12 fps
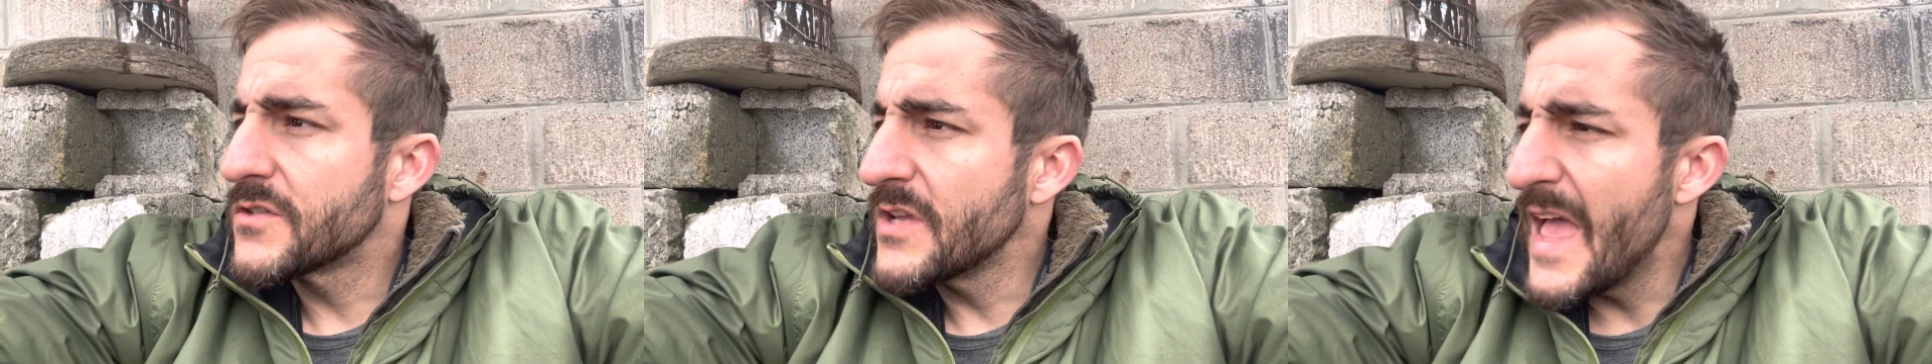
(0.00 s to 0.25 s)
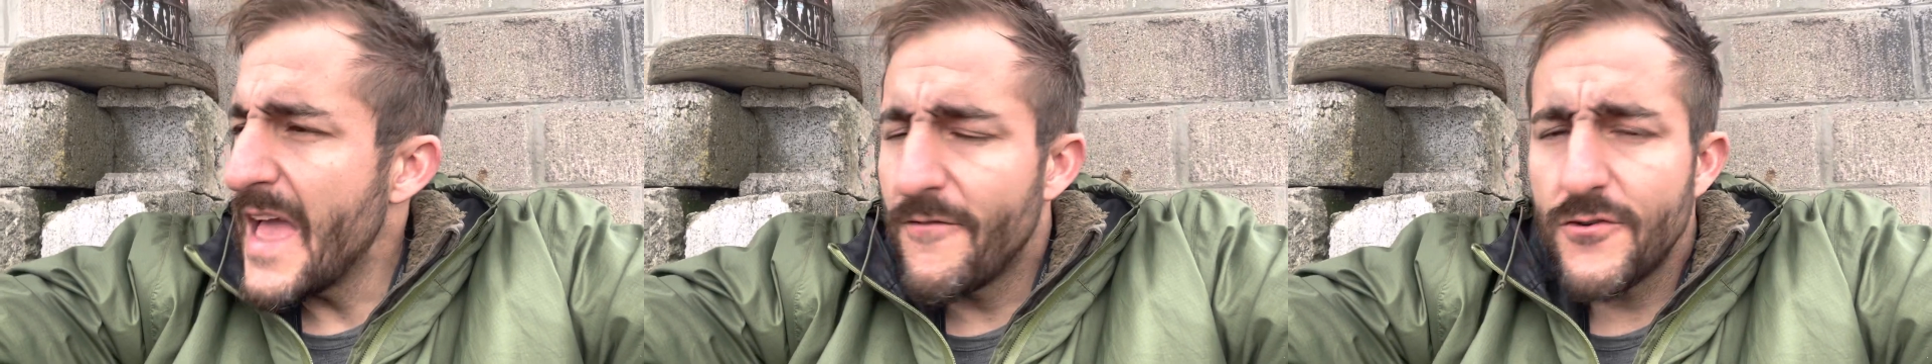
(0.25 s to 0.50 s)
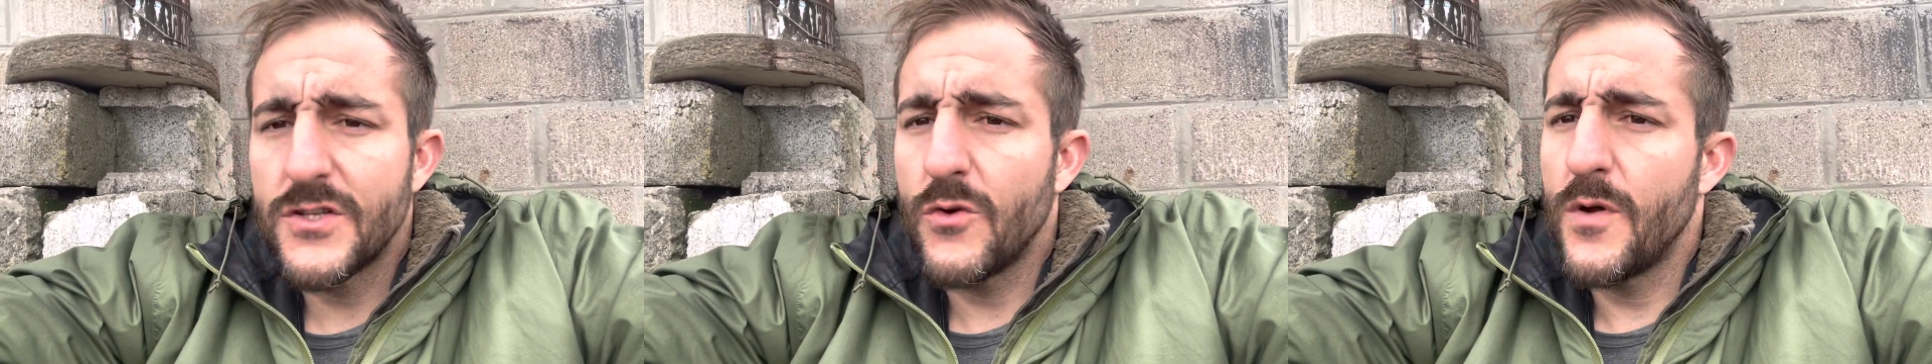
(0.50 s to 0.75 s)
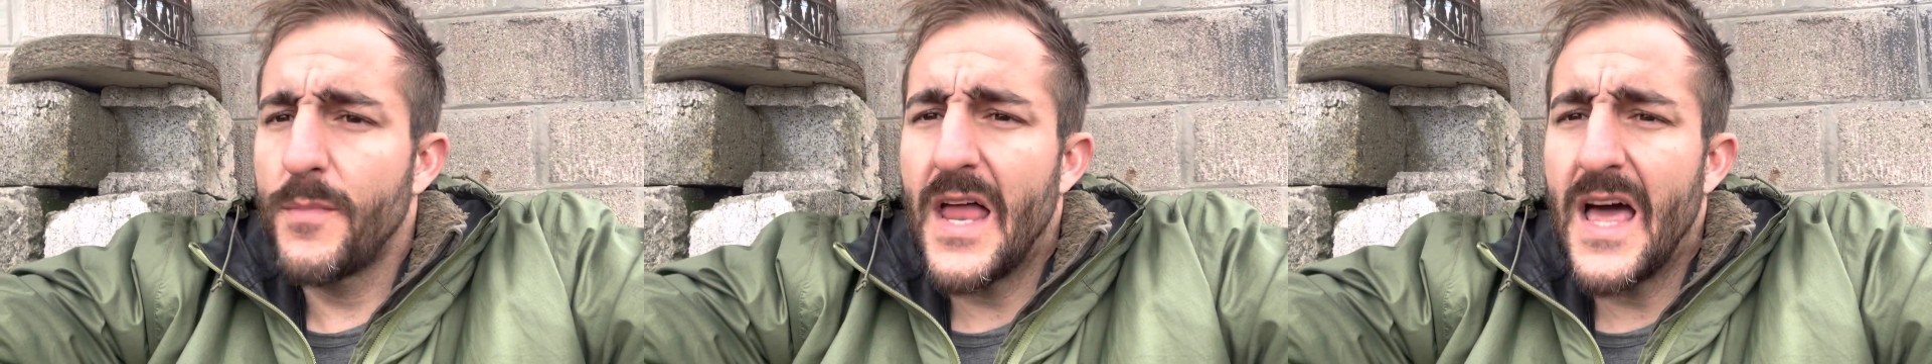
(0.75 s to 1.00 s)
ever so
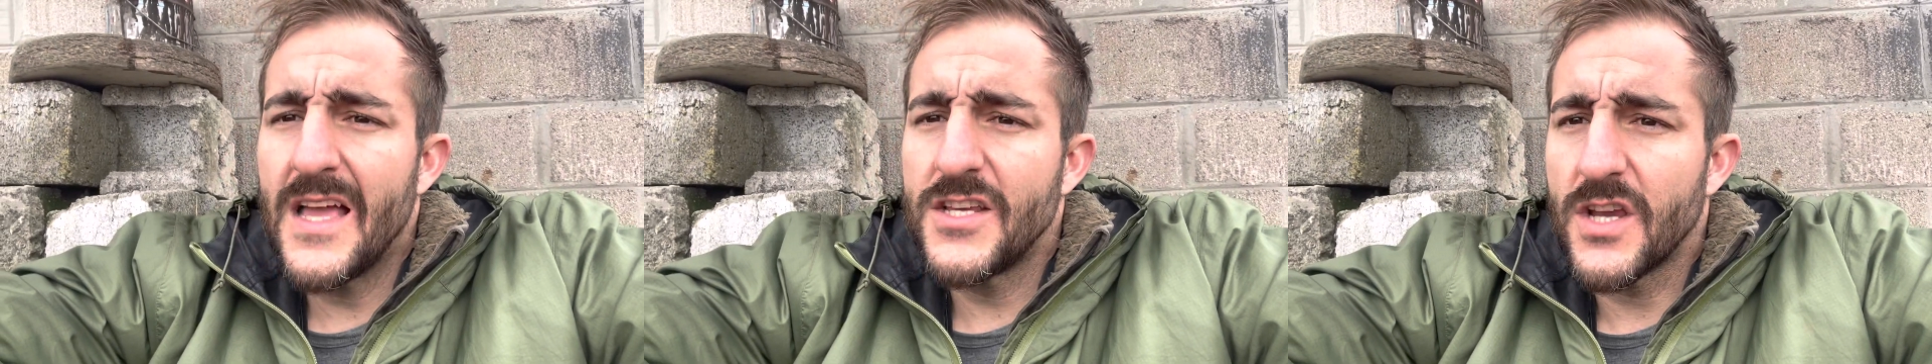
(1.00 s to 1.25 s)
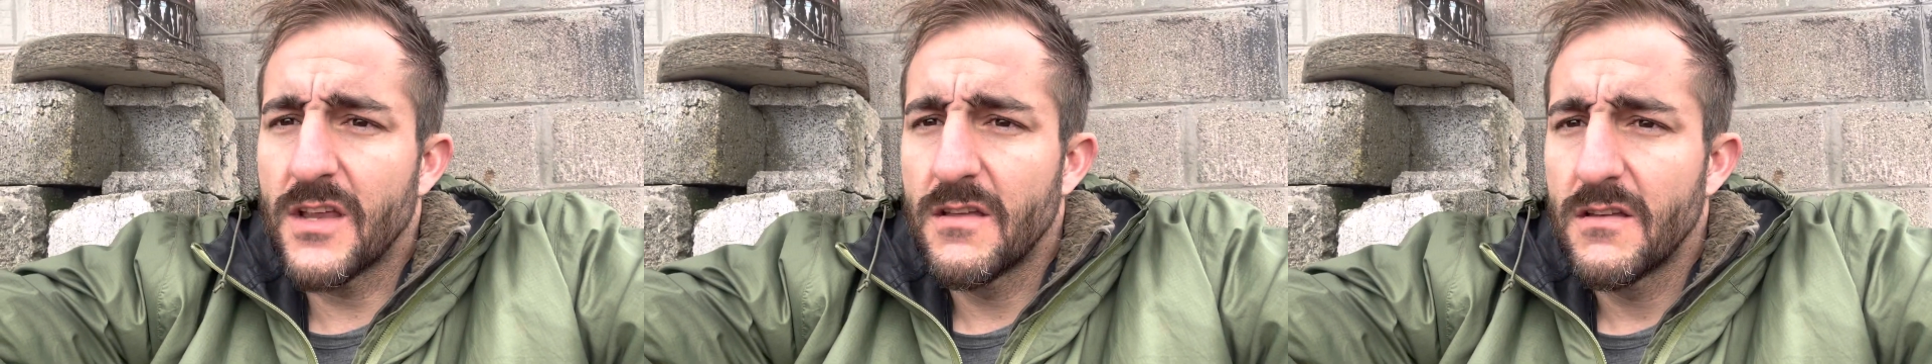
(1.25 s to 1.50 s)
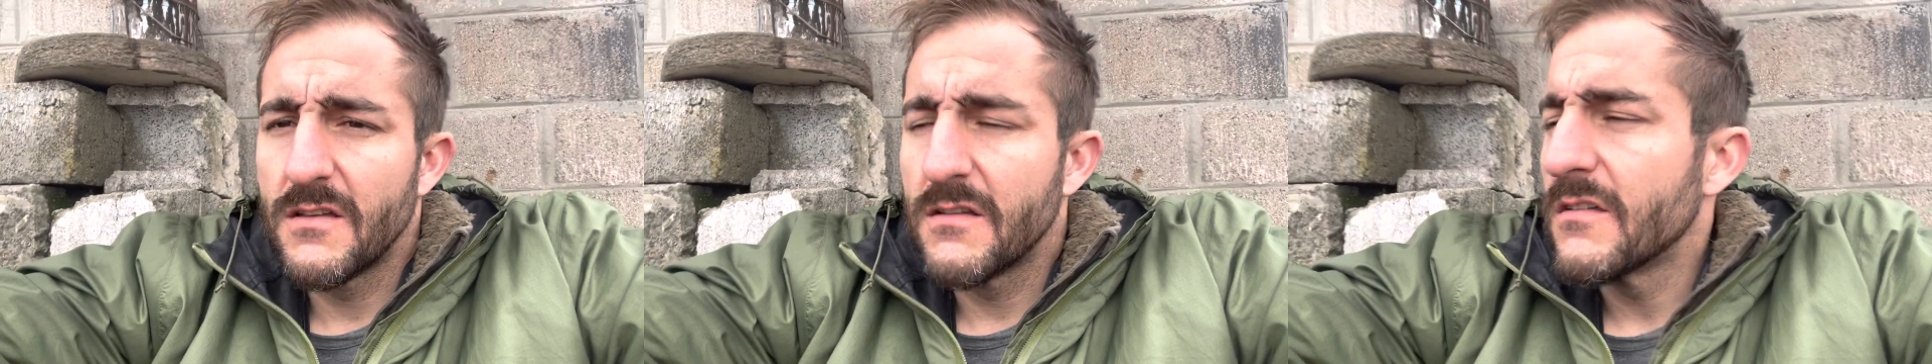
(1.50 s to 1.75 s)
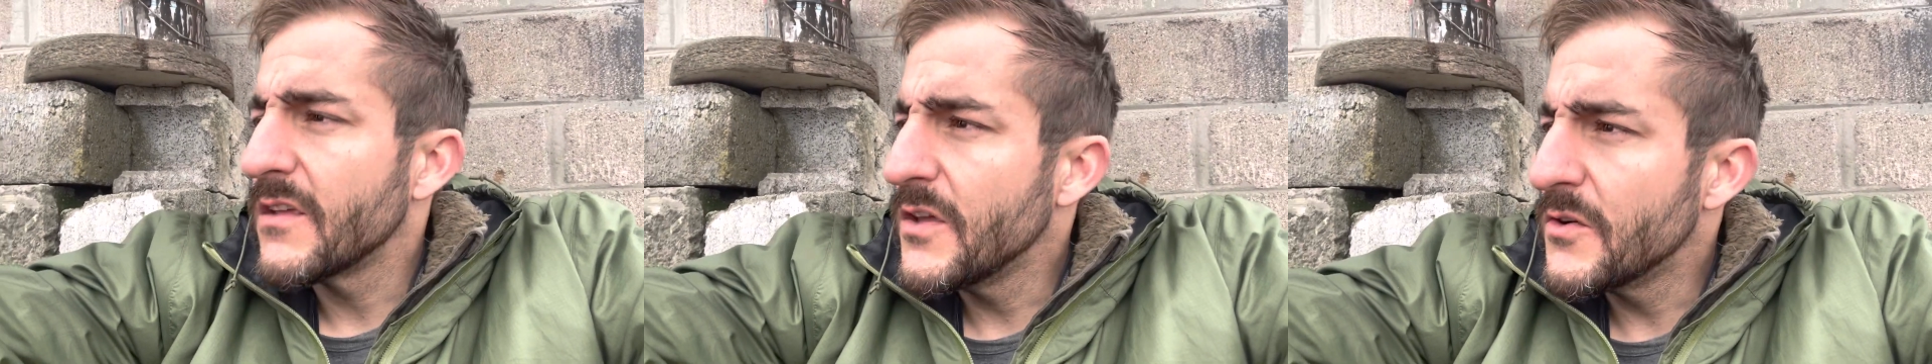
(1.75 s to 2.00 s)
obliging,
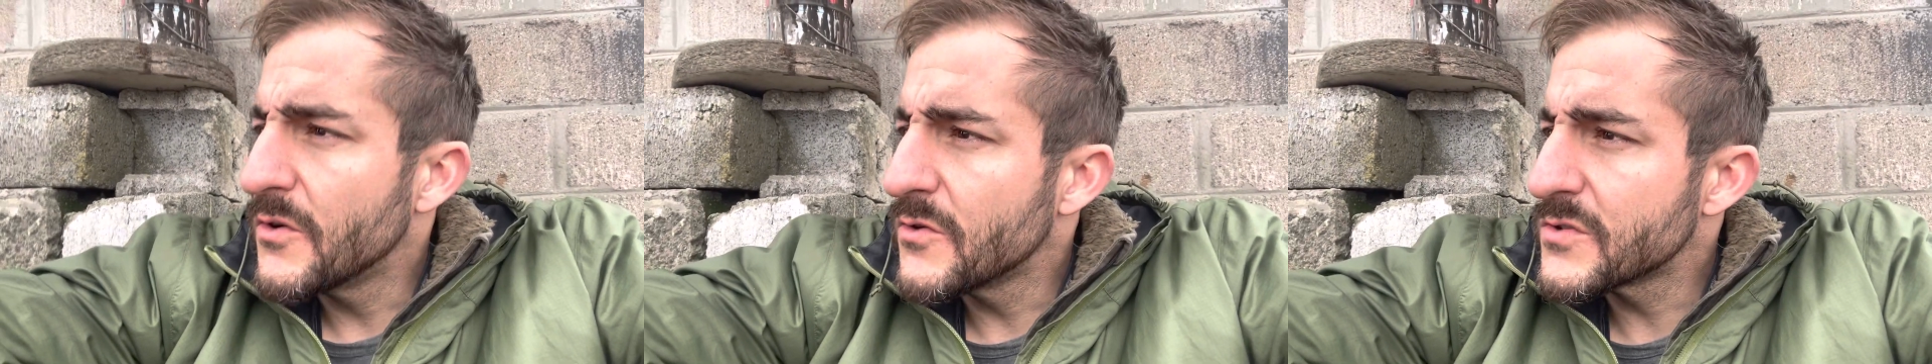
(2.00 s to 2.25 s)
you know.